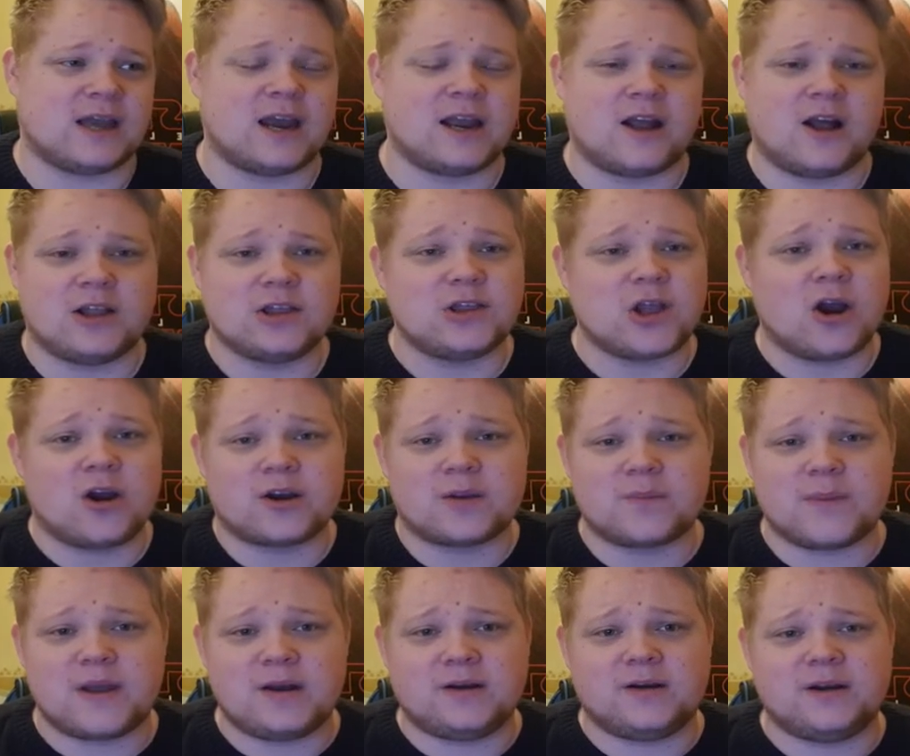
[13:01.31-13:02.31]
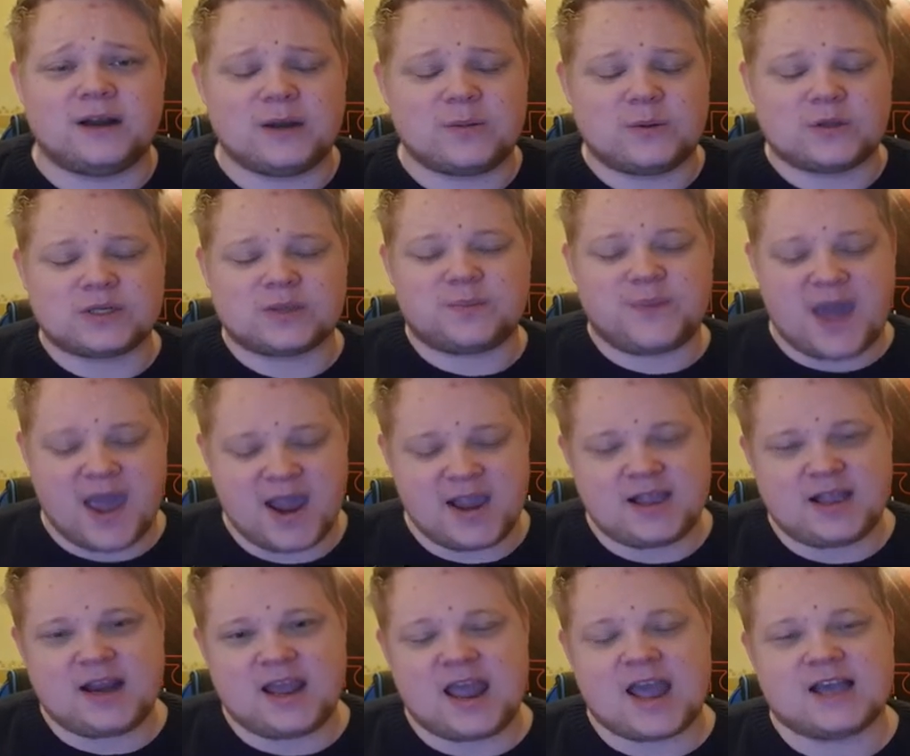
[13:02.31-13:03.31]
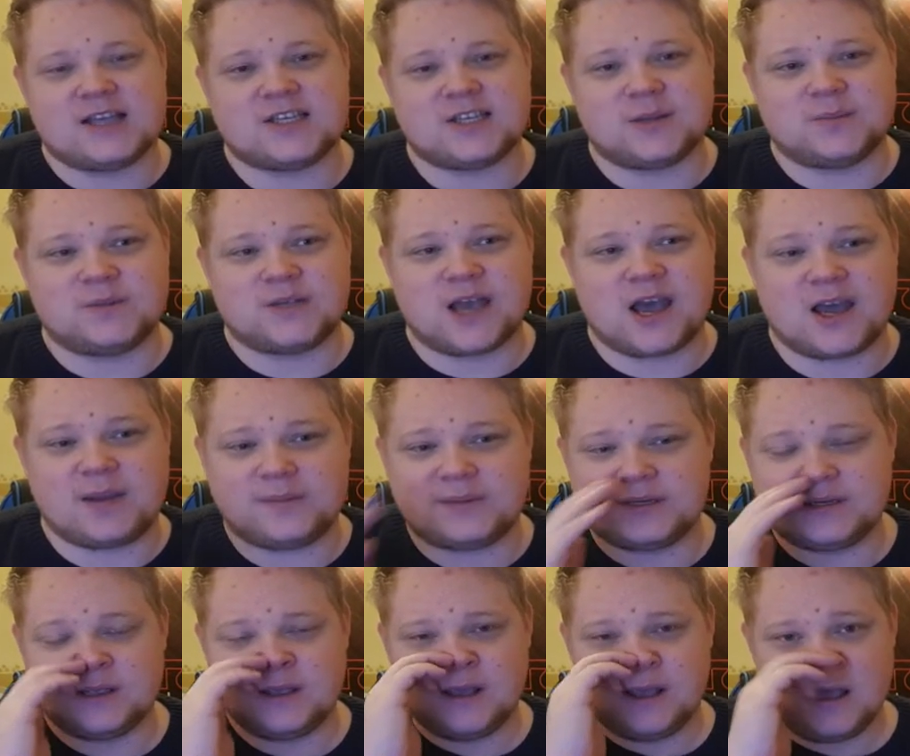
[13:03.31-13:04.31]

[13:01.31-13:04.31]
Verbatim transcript: I got Dark Matter. It was a pain in the ass sometimes.